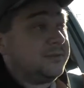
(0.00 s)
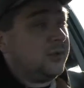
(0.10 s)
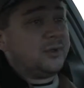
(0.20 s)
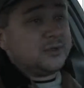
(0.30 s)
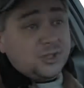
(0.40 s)

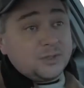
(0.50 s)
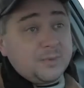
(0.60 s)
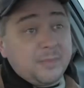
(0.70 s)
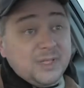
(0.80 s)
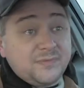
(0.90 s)
Or, excuse me,
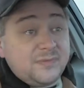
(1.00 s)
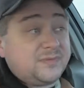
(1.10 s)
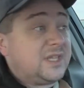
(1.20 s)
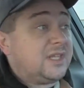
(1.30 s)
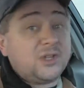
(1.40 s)

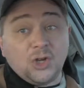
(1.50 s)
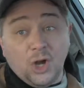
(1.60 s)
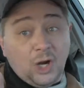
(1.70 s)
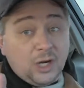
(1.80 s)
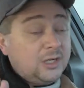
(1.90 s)
best-selling
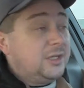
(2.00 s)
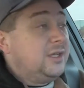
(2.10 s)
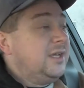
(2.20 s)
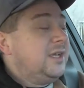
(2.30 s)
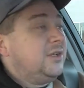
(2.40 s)
car
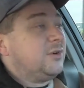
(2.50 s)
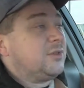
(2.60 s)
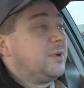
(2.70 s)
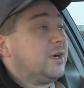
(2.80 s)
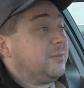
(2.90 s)
in North
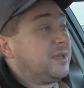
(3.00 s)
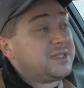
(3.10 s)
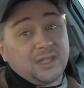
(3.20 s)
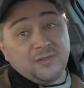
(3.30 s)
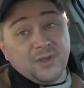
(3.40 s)
America.
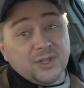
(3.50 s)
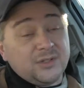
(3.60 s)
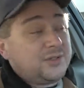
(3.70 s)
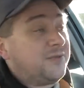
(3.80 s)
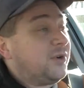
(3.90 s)
Best-selling vehicle
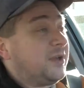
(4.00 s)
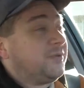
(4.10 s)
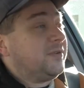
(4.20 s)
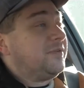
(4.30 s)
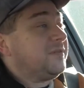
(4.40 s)
is a Ford
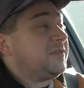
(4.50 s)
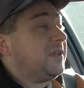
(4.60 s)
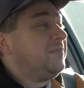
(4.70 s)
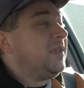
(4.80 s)
F-150.